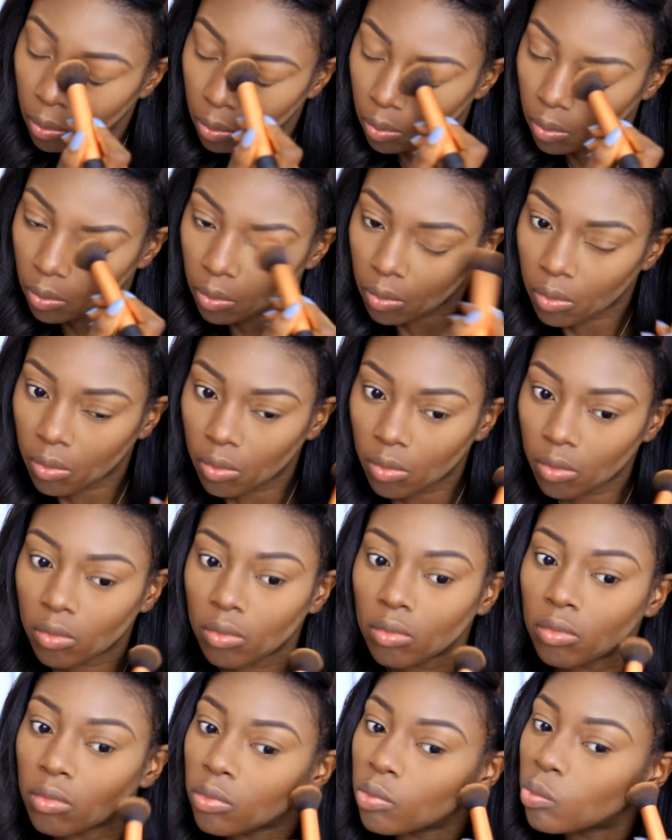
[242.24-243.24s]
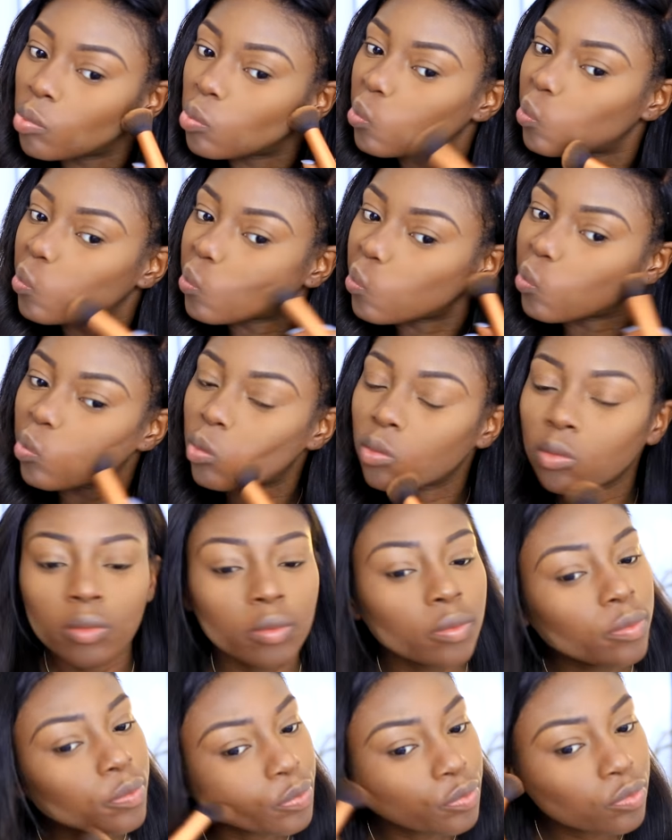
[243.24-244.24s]
brush to just blend it
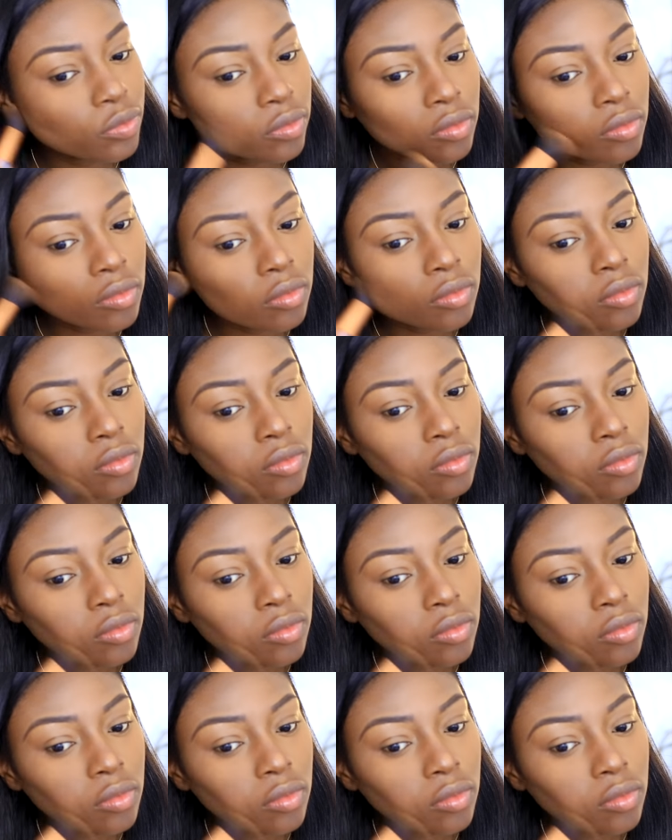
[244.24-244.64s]
all out.